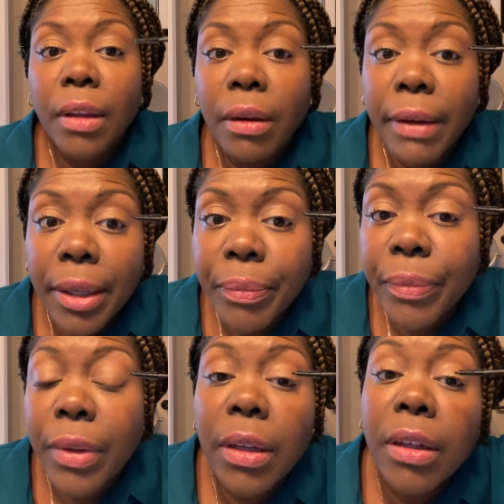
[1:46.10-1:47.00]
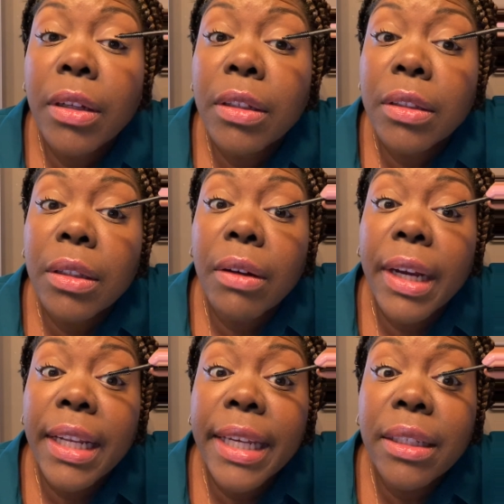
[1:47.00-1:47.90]
All right. So I
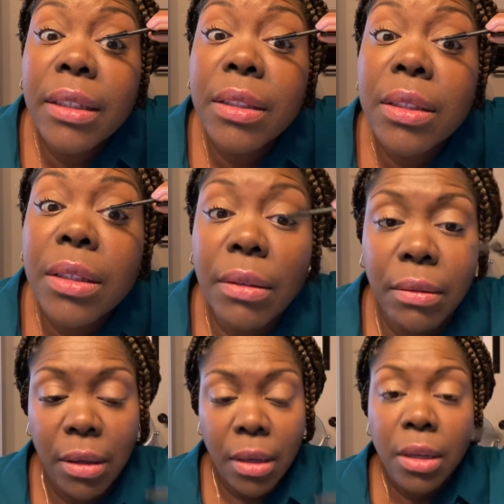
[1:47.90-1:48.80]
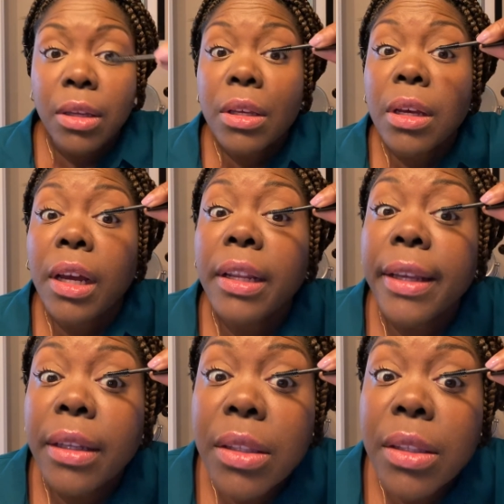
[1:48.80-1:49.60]
like to